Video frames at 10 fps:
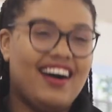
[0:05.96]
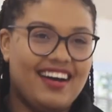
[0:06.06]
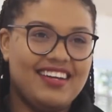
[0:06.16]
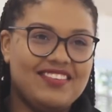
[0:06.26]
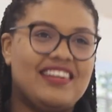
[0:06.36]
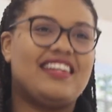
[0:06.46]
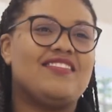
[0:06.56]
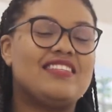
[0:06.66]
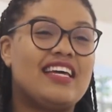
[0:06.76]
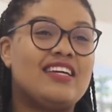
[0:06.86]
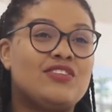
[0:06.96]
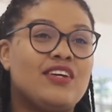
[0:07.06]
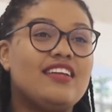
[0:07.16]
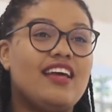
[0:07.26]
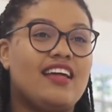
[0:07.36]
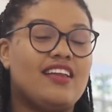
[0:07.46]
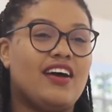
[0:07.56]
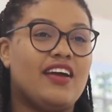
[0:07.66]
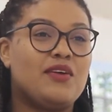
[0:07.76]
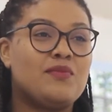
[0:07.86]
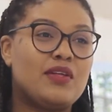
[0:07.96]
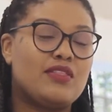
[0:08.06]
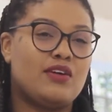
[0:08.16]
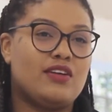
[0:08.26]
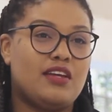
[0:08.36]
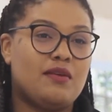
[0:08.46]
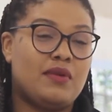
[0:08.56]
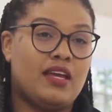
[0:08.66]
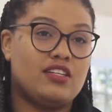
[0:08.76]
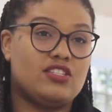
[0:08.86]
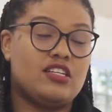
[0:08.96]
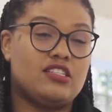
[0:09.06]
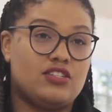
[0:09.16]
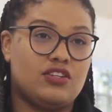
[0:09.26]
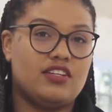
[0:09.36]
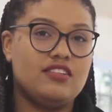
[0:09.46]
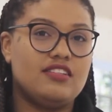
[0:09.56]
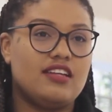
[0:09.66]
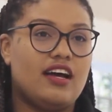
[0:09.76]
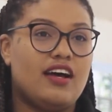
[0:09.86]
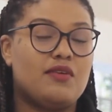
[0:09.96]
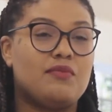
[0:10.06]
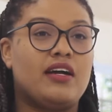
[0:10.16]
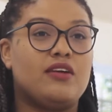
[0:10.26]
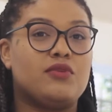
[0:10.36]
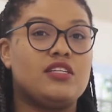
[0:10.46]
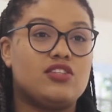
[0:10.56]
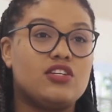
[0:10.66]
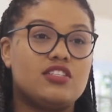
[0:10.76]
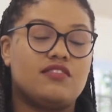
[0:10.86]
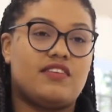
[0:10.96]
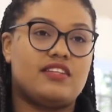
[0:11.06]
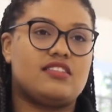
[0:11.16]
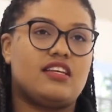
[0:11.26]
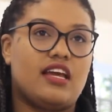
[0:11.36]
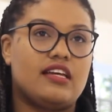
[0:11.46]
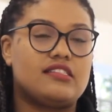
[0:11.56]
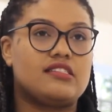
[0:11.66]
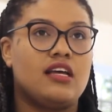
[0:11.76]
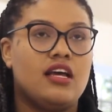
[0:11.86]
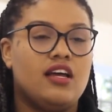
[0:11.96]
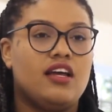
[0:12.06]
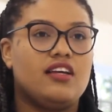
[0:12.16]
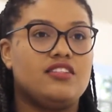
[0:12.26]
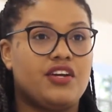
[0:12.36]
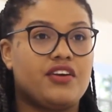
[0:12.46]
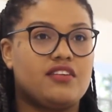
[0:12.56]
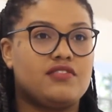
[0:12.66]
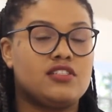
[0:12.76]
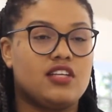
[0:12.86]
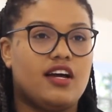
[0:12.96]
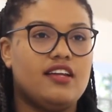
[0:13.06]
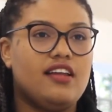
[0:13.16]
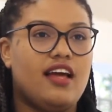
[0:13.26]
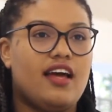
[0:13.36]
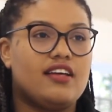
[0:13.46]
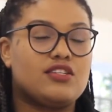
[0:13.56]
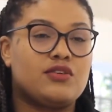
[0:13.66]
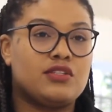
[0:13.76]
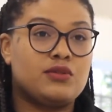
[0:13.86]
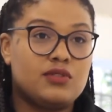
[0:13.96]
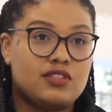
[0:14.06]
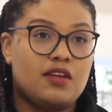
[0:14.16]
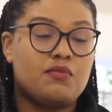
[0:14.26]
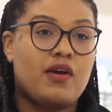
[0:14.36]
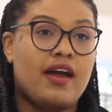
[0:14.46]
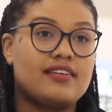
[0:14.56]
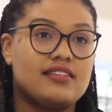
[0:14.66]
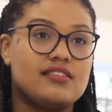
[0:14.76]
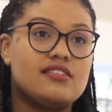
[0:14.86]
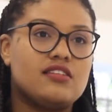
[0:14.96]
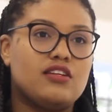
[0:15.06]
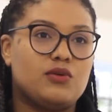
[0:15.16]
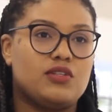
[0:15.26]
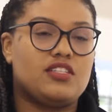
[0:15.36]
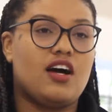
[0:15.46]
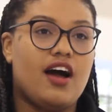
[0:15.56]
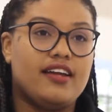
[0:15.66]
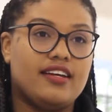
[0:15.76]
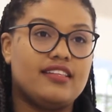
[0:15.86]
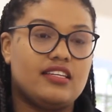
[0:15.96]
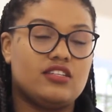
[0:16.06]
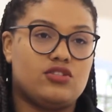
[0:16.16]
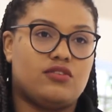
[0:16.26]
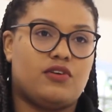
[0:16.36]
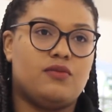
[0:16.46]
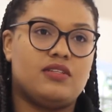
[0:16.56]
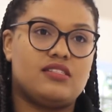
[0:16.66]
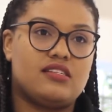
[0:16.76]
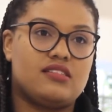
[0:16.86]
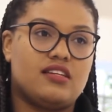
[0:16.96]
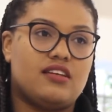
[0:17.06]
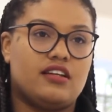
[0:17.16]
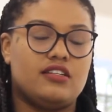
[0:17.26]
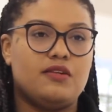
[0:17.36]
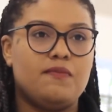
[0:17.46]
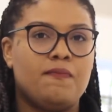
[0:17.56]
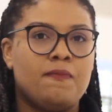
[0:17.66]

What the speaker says: Hi, my name is Adrienne and I am a third year PhD student. My research investigates interrogative design as critical design practice in order to highlight the issue of homelessness in London.